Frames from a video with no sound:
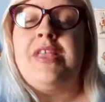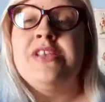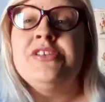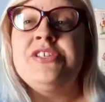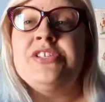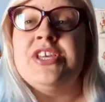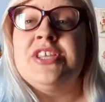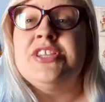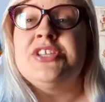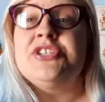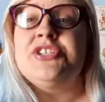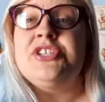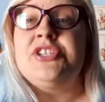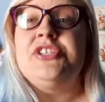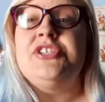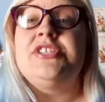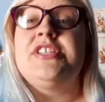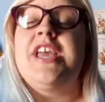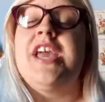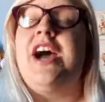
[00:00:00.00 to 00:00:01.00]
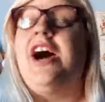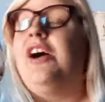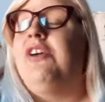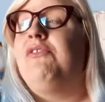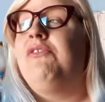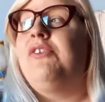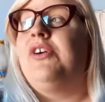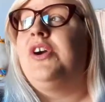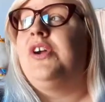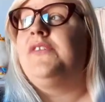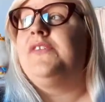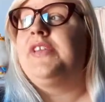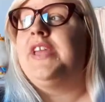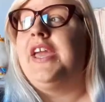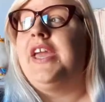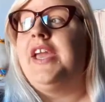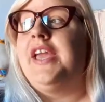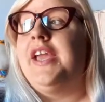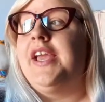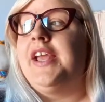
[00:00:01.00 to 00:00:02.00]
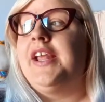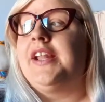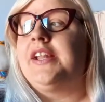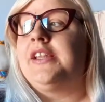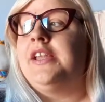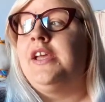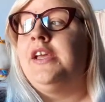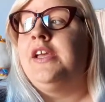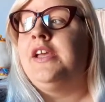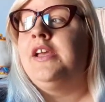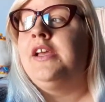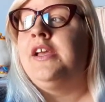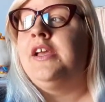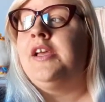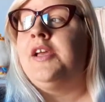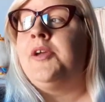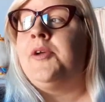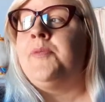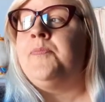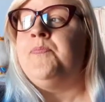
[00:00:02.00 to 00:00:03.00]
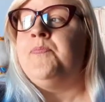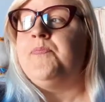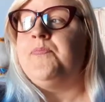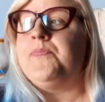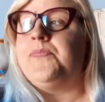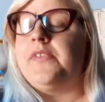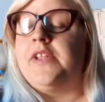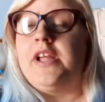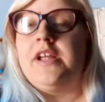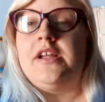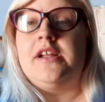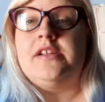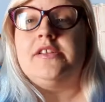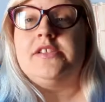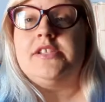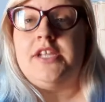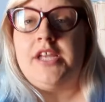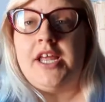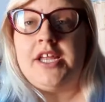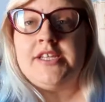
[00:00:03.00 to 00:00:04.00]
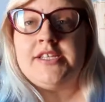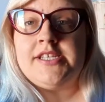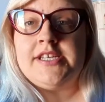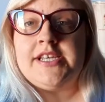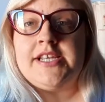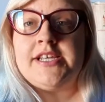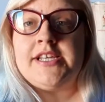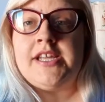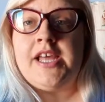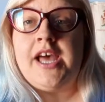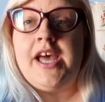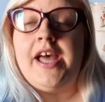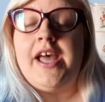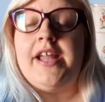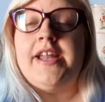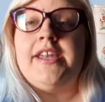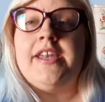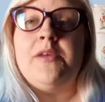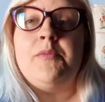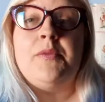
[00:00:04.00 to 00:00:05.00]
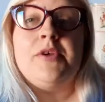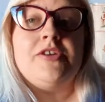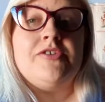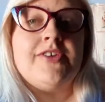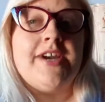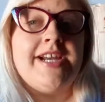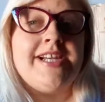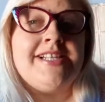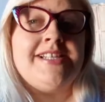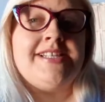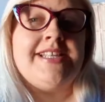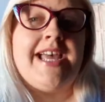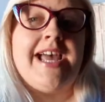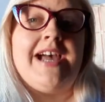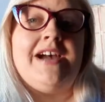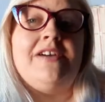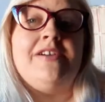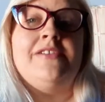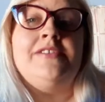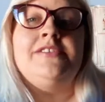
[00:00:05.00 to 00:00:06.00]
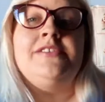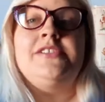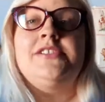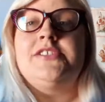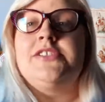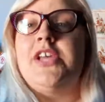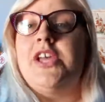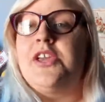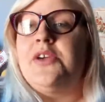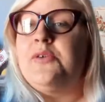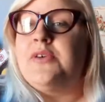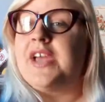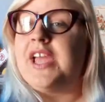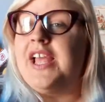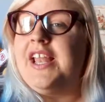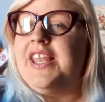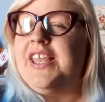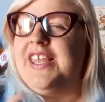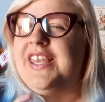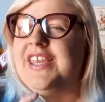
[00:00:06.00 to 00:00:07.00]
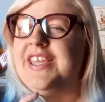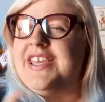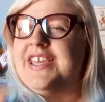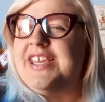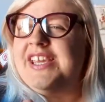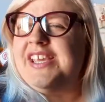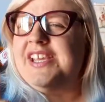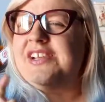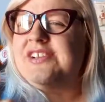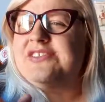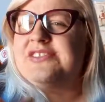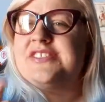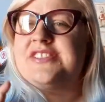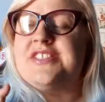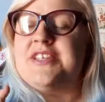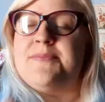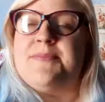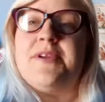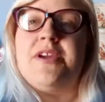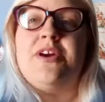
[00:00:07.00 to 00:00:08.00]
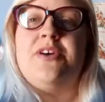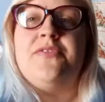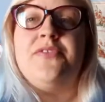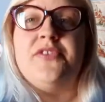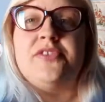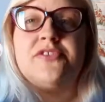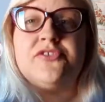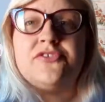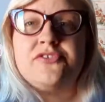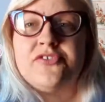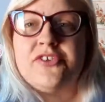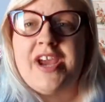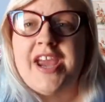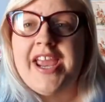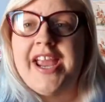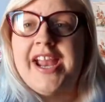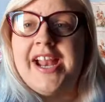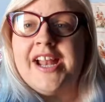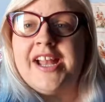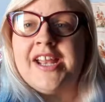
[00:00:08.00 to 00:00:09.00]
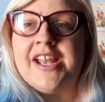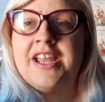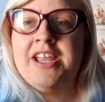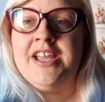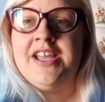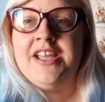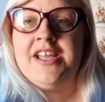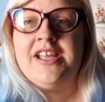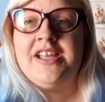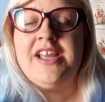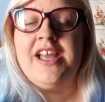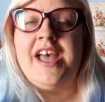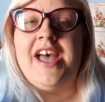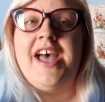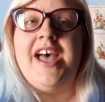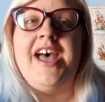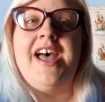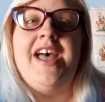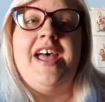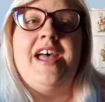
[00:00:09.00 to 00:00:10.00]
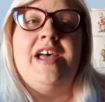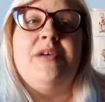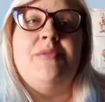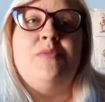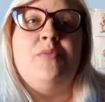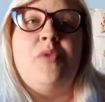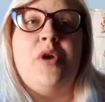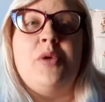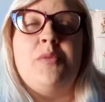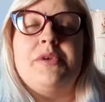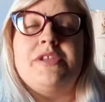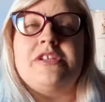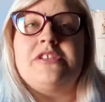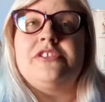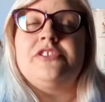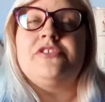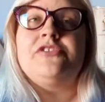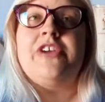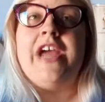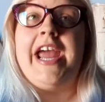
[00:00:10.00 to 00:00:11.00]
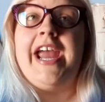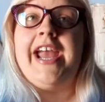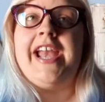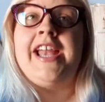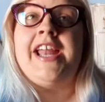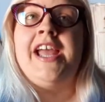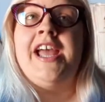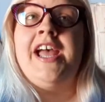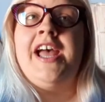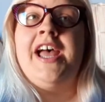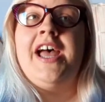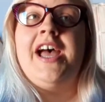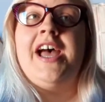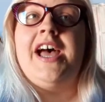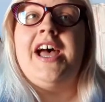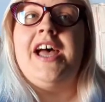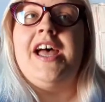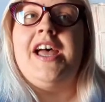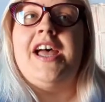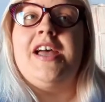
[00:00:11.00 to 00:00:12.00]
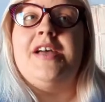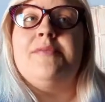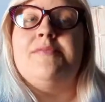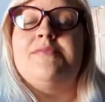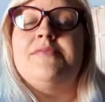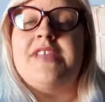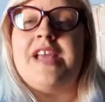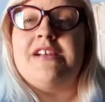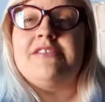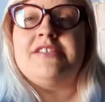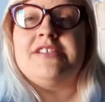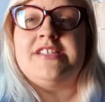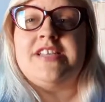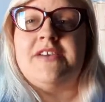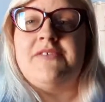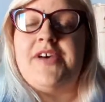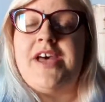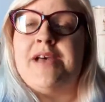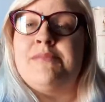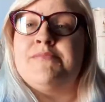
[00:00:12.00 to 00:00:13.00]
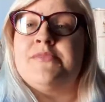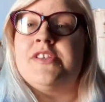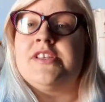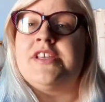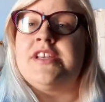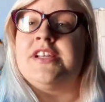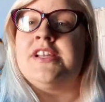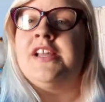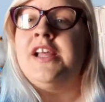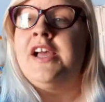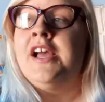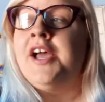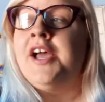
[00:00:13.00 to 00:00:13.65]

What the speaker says: So the Tuesday I arrived in to London, and then we trained down, so you'll get a little snippet of the train while I was on the train down to Southampton.